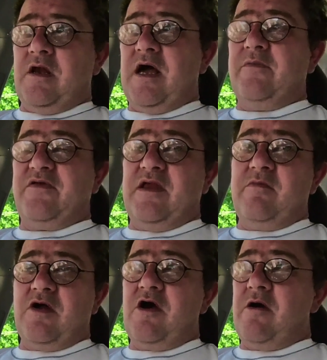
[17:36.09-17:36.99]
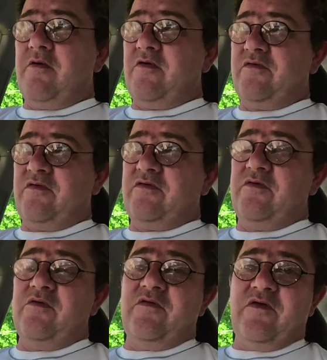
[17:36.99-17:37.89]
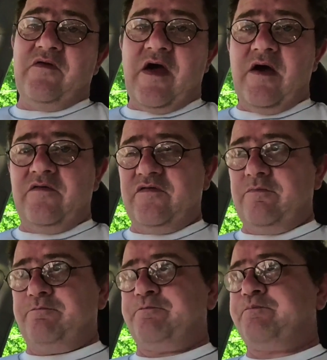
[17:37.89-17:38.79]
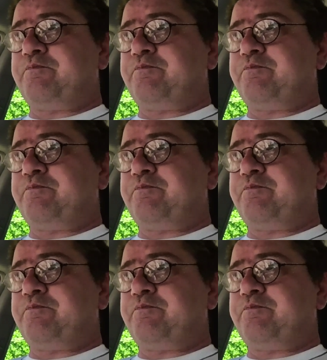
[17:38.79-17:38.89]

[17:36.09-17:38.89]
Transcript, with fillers: and I am sitting in my car because it's too noisy in the house.